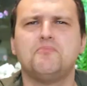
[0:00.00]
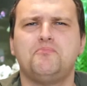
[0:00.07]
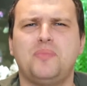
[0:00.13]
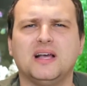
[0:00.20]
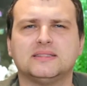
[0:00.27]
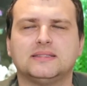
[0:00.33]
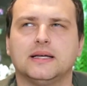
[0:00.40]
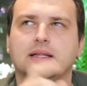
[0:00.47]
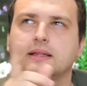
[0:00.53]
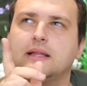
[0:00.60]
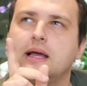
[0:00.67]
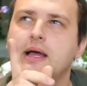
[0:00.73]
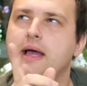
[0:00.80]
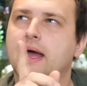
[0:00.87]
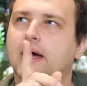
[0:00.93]

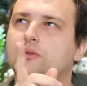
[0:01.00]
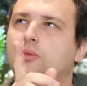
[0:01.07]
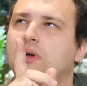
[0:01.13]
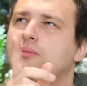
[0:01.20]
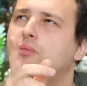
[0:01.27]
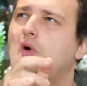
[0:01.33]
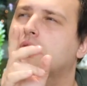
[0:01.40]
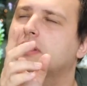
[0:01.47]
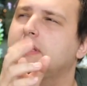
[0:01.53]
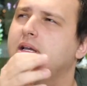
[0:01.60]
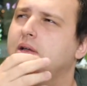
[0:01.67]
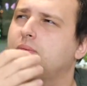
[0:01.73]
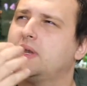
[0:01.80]
peasant. And one more thing,